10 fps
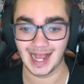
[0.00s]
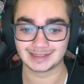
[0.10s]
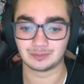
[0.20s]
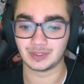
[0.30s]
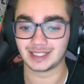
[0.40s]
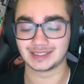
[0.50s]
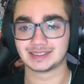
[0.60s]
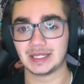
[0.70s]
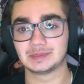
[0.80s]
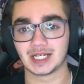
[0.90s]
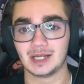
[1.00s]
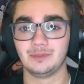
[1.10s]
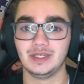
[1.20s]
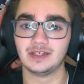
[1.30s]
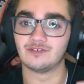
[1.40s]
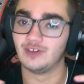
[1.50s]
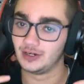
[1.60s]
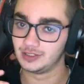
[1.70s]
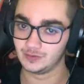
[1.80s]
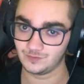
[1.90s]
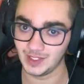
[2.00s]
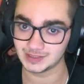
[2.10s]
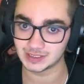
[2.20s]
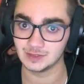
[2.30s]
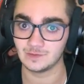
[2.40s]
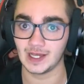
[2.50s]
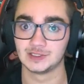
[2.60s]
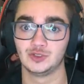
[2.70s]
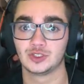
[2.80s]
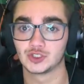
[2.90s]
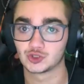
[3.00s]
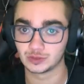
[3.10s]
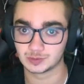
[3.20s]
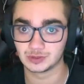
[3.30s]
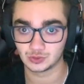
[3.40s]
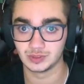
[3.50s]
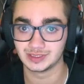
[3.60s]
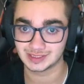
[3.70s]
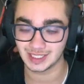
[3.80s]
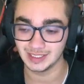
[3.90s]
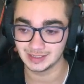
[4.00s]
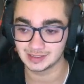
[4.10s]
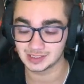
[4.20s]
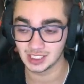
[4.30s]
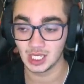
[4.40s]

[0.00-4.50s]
but at the same time being very defensive, as you can switch between sites.